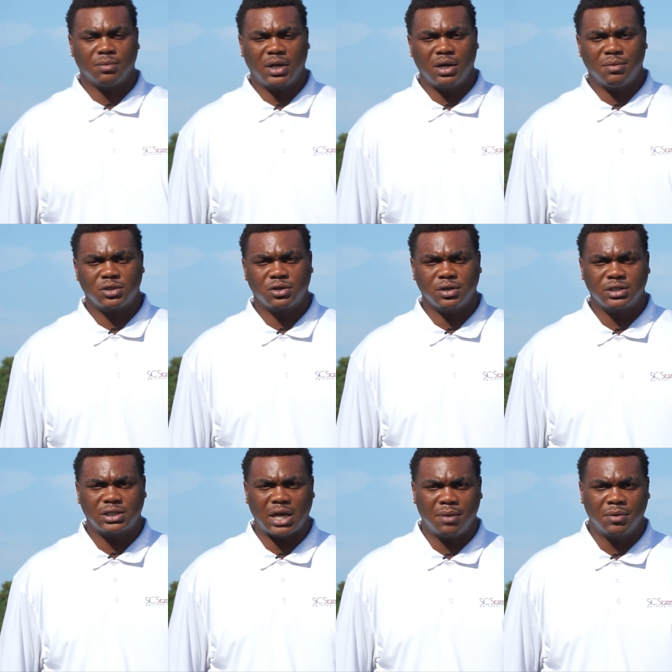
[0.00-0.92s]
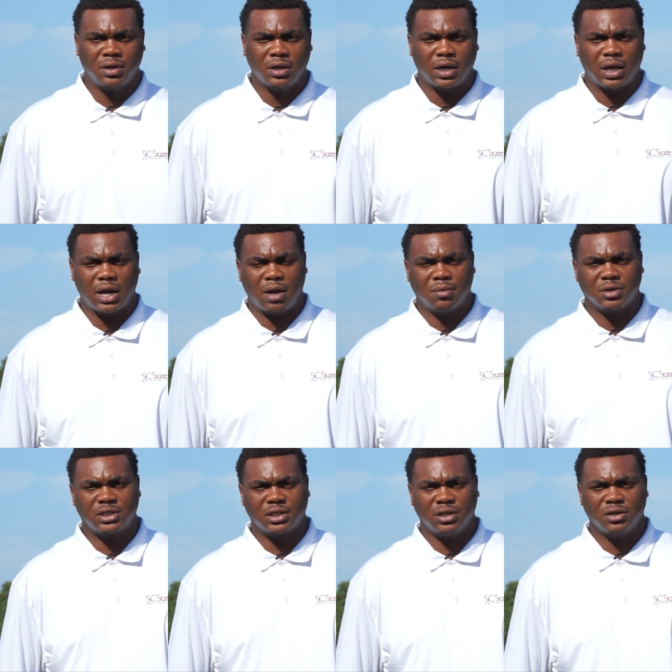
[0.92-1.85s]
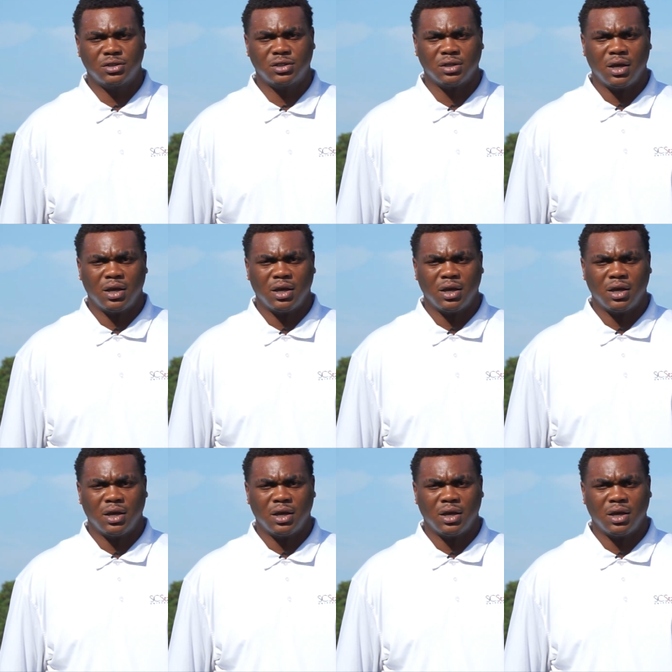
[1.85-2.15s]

My name is Chris Simon, and I'm a senior